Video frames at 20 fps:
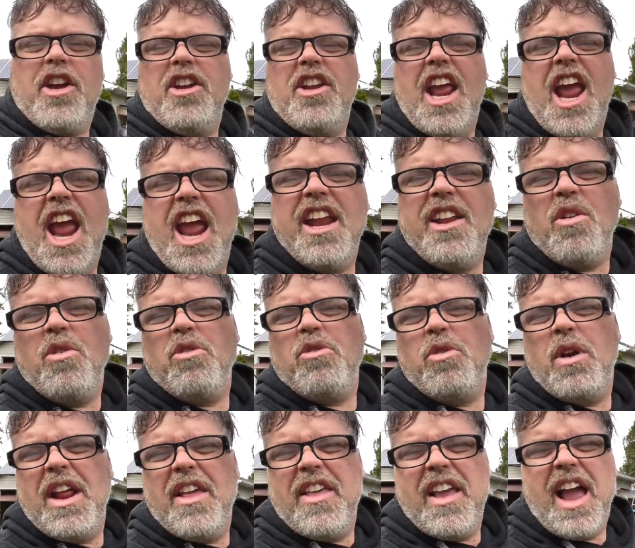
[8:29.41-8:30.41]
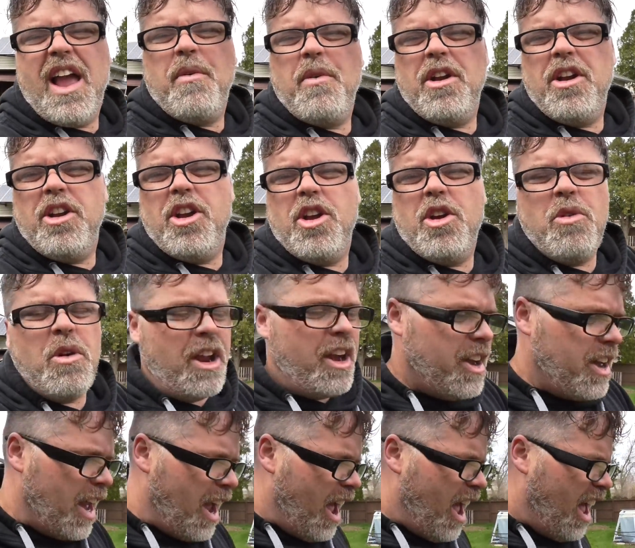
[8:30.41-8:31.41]
a good day. Don't do anything I wouldn't do,
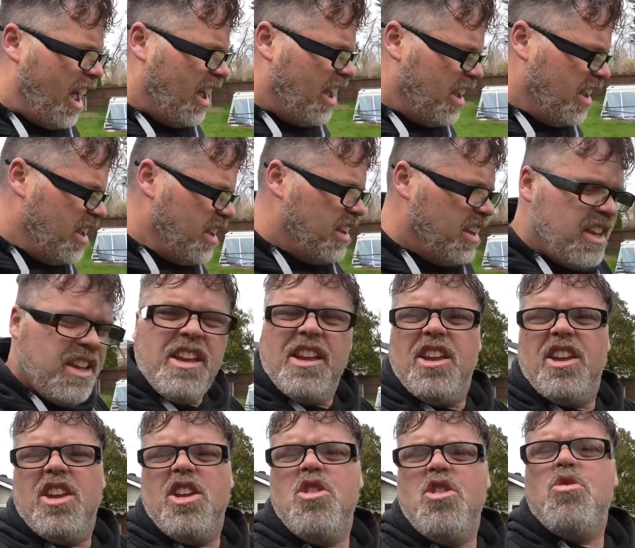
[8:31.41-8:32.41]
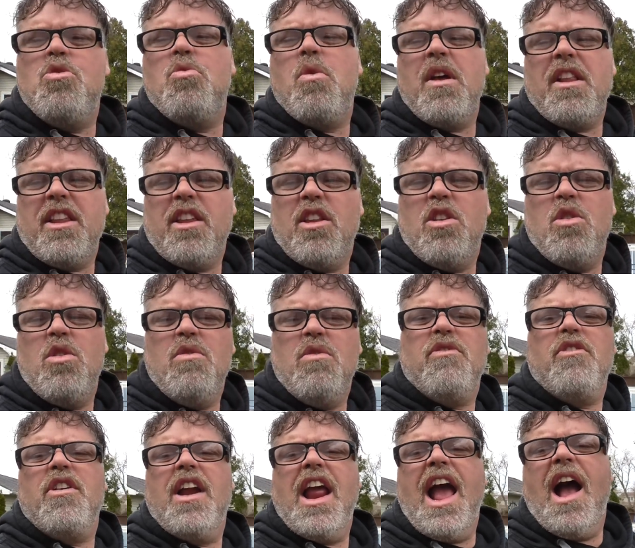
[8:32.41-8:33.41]
and uh, you know what to do
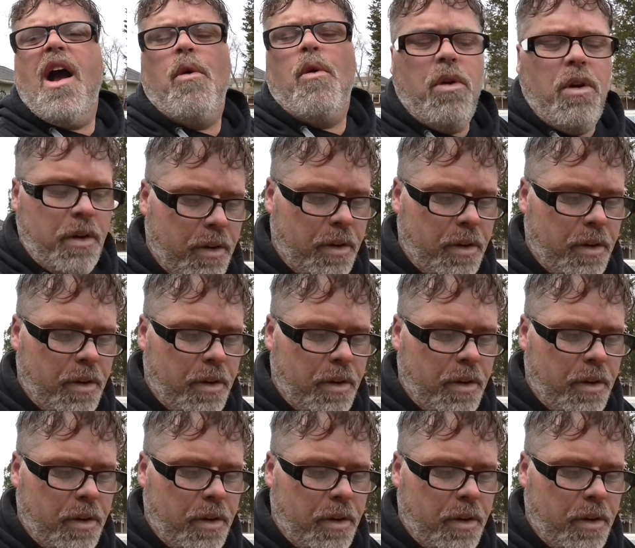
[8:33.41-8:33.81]
for now.